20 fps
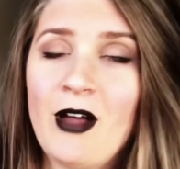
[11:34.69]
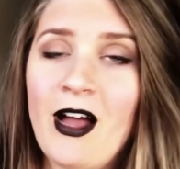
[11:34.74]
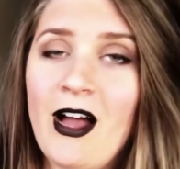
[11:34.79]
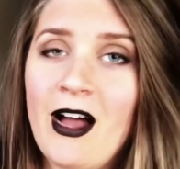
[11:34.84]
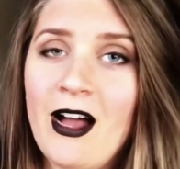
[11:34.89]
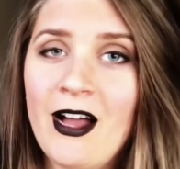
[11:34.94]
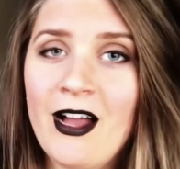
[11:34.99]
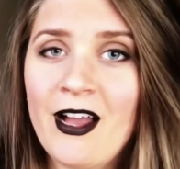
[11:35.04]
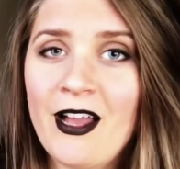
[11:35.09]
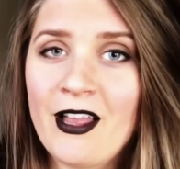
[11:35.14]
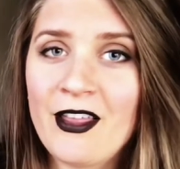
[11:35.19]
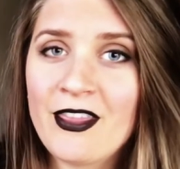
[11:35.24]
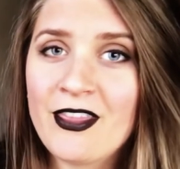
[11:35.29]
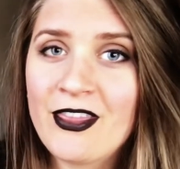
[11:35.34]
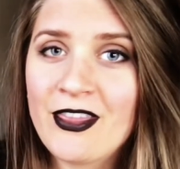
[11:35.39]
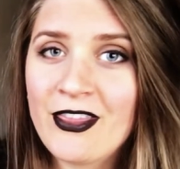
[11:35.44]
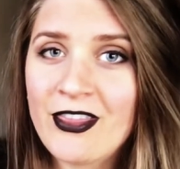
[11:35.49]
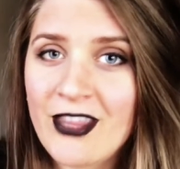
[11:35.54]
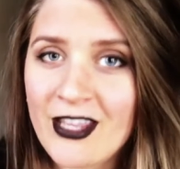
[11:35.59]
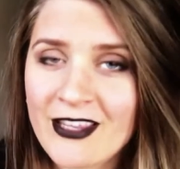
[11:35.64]
I
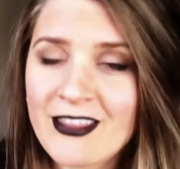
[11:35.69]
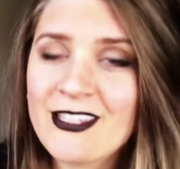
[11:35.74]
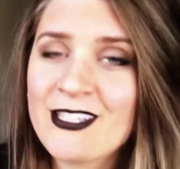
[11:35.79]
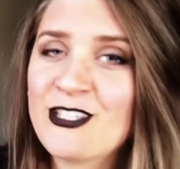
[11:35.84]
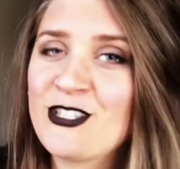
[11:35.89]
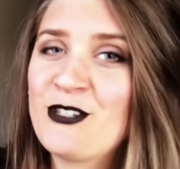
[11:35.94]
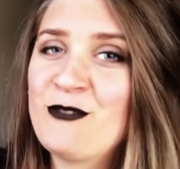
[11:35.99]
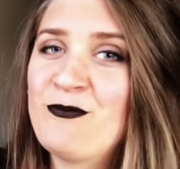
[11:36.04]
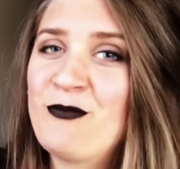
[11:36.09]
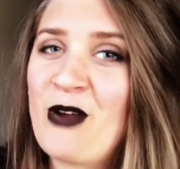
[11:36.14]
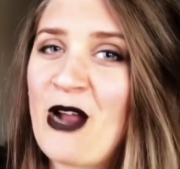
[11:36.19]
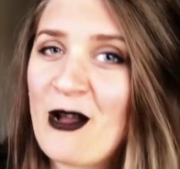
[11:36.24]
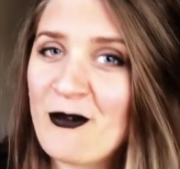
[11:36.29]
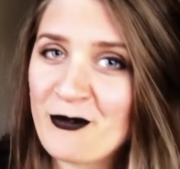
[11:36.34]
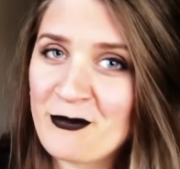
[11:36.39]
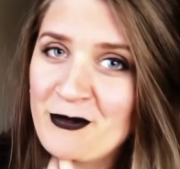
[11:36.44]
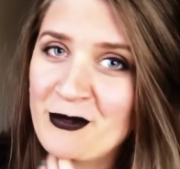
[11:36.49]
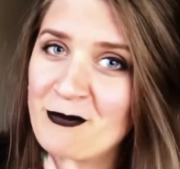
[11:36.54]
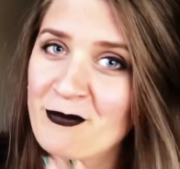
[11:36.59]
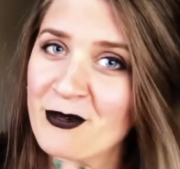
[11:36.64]
think this should
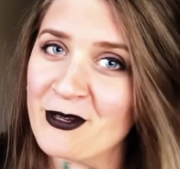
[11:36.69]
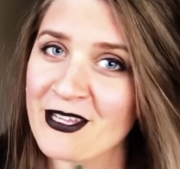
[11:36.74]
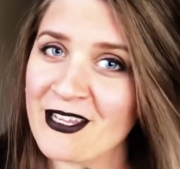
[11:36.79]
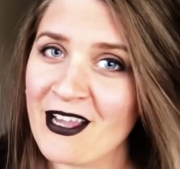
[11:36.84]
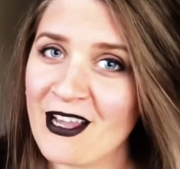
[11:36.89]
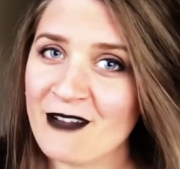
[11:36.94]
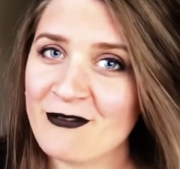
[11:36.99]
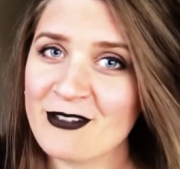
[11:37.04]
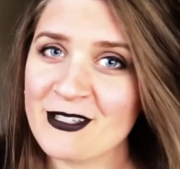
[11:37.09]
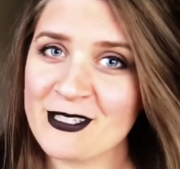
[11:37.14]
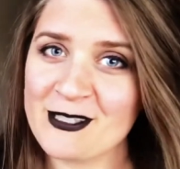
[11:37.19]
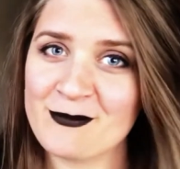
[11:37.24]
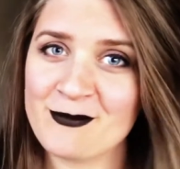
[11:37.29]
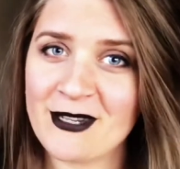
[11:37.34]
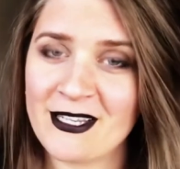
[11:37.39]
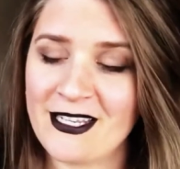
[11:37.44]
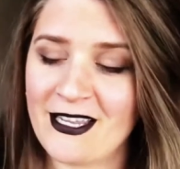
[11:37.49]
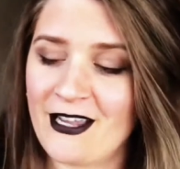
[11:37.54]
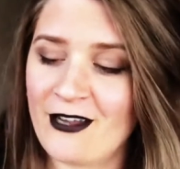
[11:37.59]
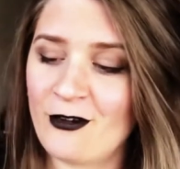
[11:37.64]
probably be pretty obvious
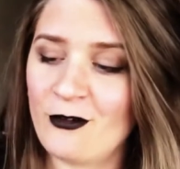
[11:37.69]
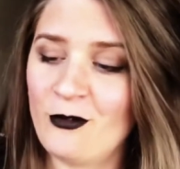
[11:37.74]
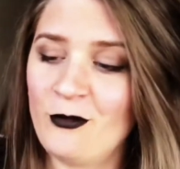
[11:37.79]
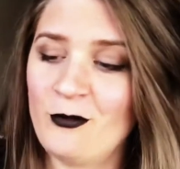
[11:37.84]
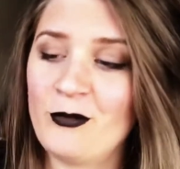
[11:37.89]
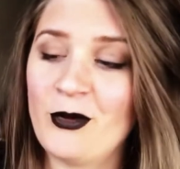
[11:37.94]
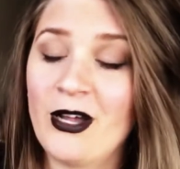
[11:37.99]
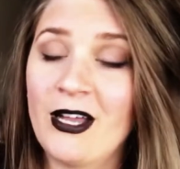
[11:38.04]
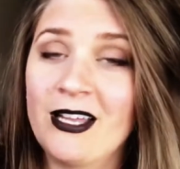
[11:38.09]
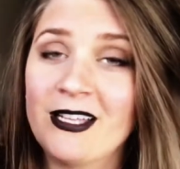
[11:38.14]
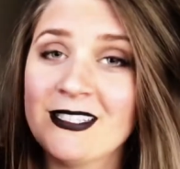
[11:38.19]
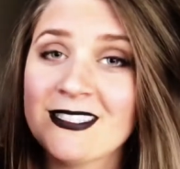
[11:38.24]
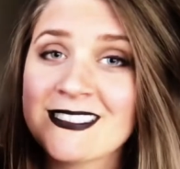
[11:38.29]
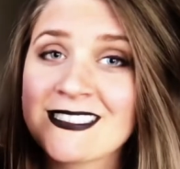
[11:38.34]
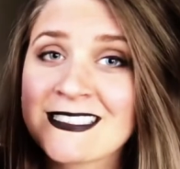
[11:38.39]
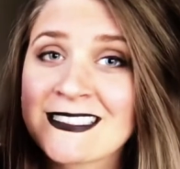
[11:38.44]
by now, but